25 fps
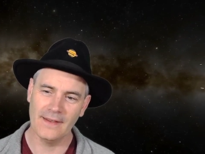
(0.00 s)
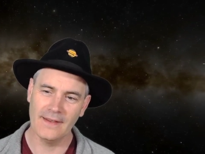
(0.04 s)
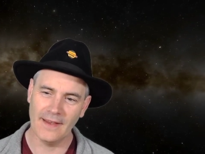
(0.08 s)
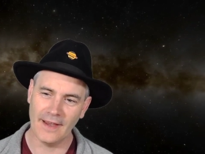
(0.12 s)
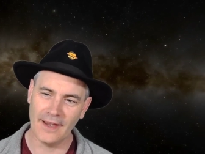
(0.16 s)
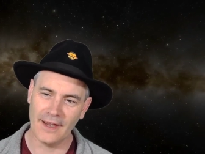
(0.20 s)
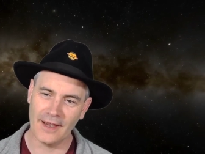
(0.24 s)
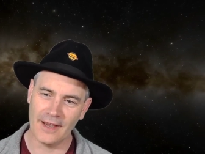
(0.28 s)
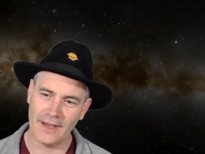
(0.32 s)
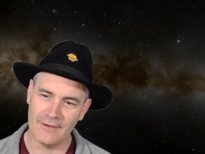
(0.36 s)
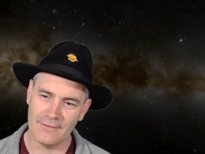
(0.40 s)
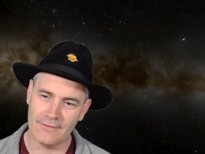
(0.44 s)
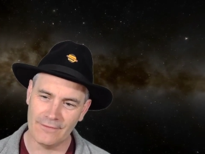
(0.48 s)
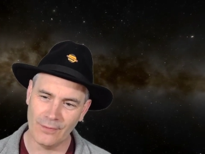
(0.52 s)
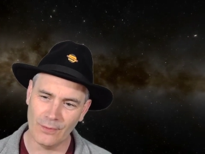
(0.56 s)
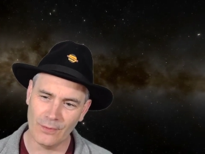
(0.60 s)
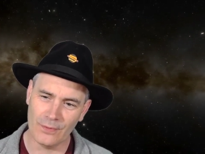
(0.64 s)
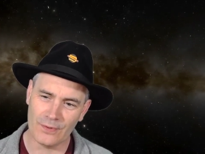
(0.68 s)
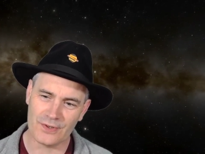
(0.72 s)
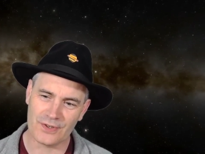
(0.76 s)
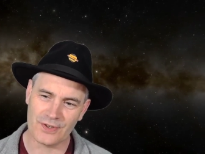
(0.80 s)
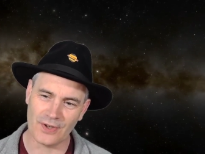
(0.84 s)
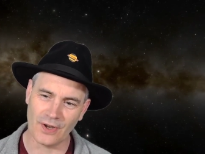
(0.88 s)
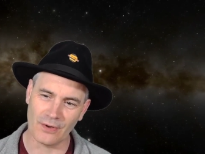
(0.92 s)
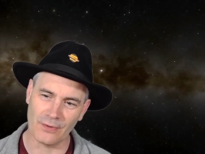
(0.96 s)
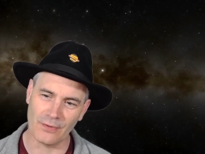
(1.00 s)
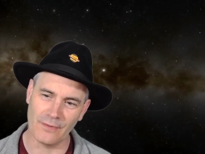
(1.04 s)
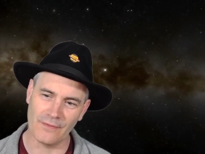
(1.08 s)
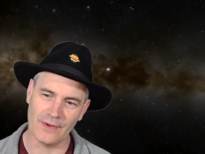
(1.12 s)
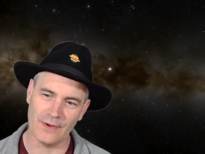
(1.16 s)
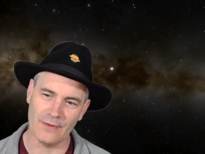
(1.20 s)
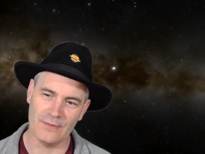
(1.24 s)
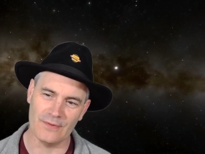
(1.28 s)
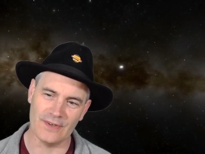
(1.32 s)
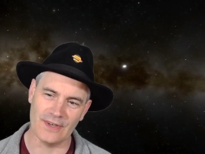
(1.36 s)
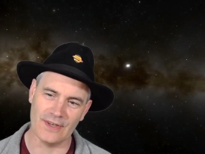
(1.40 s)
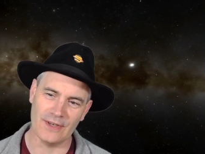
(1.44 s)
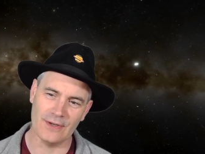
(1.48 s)
and 4-star
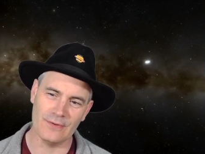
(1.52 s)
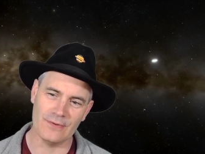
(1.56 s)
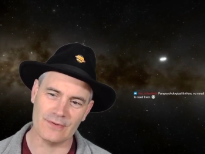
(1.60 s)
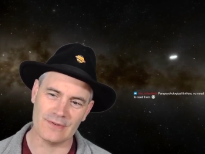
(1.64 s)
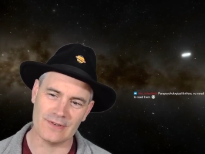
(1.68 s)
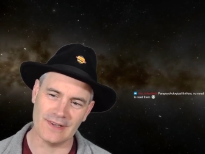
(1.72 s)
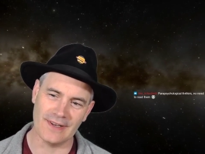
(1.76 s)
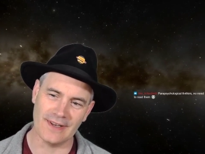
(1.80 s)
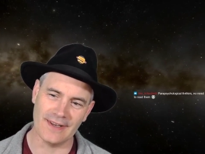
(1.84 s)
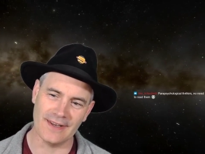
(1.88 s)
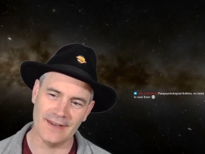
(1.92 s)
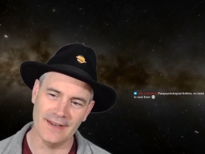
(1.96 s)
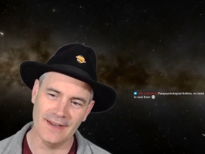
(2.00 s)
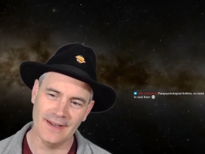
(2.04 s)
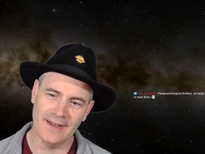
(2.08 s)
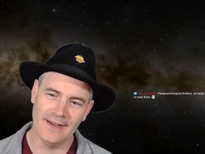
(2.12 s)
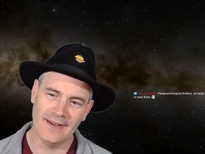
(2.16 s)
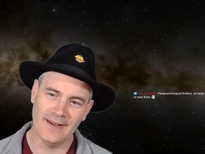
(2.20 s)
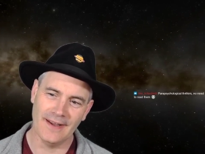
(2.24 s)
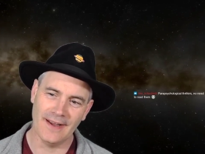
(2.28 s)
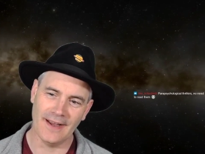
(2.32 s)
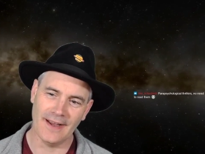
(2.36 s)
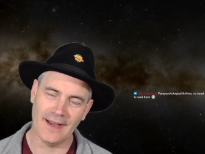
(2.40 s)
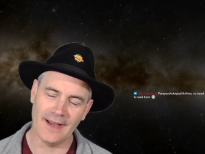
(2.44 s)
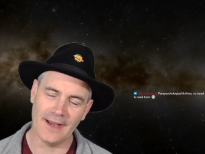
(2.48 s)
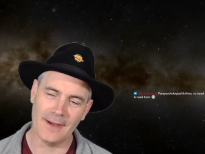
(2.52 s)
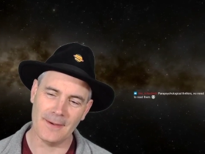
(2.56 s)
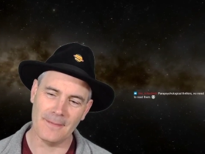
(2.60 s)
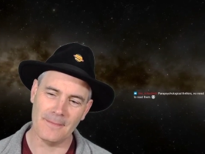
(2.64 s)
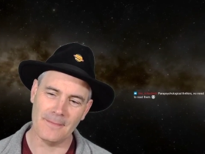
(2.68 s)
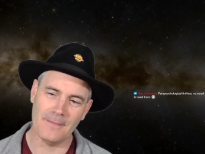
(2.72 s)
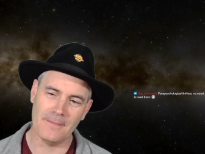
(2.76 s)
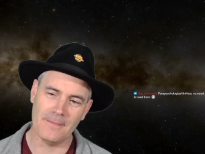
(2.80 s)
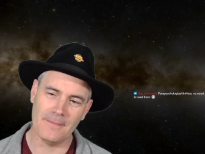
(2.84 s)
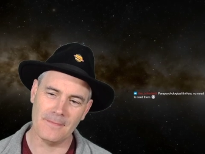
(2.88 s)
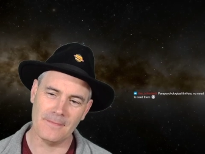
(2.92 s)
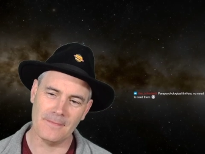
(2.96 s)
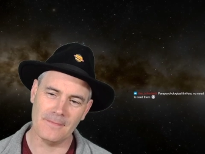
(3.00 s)
reviews are usually,
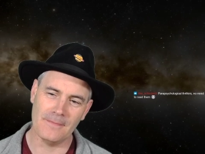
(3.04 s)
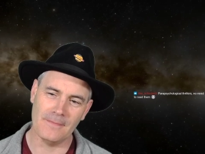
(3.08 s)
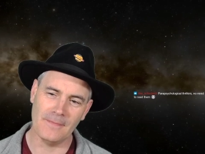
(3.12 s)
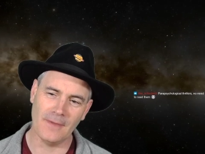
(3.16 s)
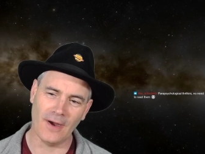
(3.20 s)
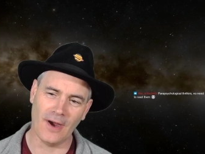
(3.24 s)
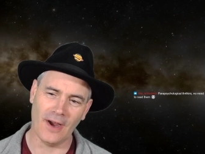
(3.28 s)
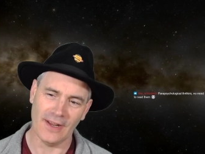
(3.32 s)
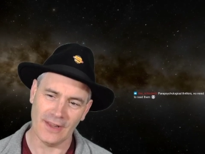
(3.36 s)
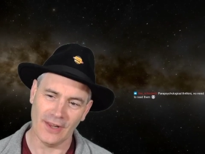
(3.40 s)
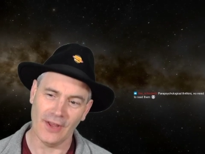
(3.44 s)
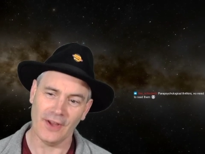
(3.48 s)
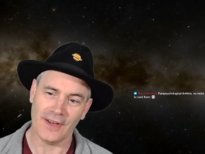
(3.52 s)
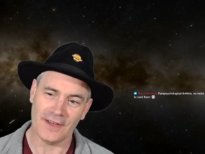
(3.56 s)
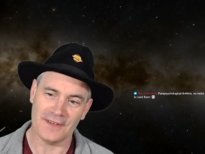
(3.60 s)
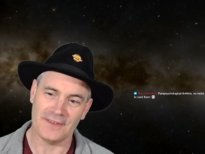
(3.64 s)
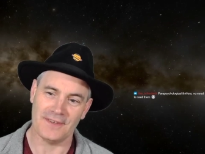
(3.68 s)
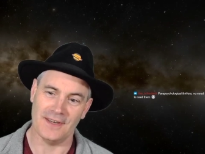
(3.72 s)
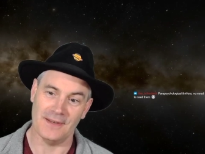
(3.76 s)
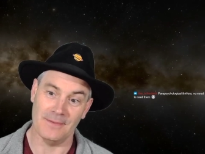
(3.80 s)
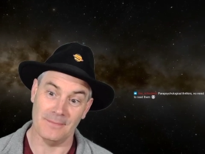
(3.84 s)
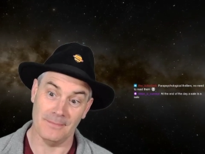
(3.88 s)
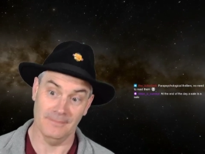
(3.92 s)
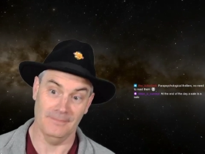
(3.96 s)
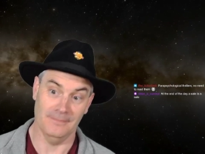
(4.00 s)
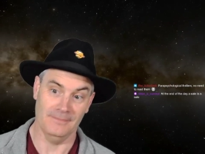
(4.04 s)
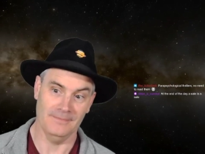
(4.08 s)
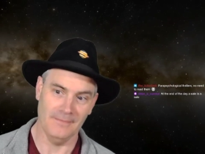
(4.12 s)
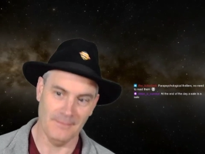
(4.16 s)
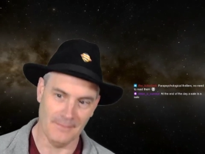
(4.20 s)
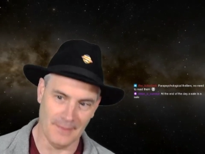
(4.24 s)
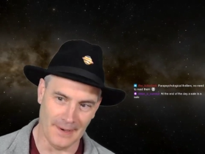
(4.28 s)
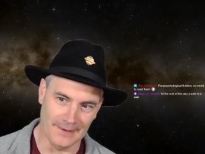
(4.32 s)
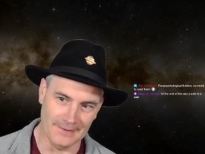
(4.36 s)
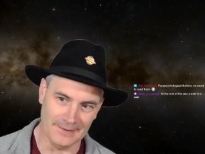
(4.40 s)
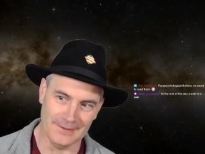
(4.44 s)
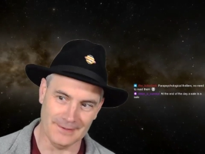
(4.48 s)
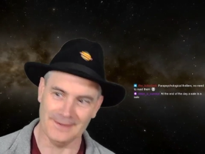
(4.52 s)
I liked it,
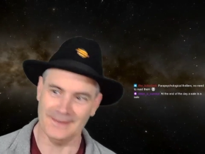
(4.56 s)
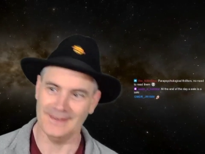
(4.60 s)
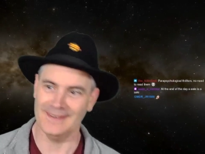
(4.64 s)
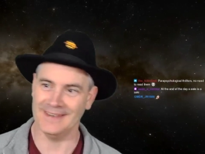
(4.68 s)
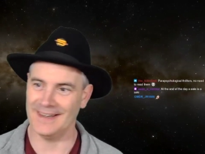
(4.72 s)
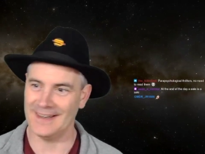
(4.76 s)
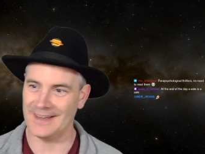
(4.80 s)
but...